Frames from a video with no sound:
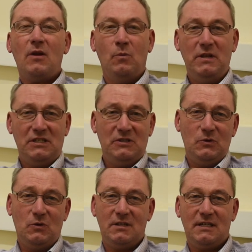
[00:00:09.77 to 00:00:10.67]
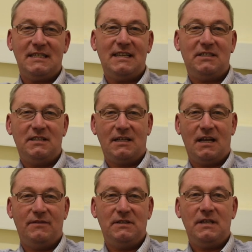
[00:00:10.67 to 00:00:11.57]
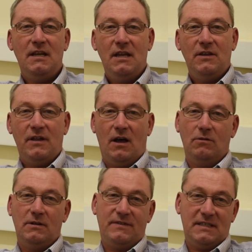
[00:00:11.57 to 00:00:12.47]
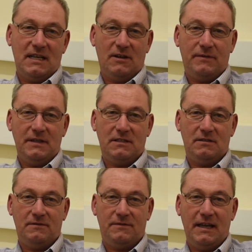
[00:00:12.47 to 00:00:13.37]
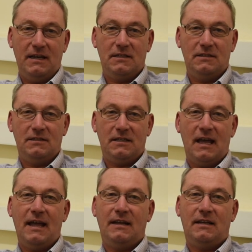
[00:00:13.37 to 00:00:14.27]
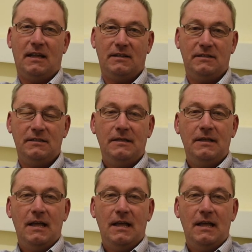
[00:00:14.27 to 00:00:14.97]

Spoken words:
which is an organisation that covers the whole of the southeast of England and London.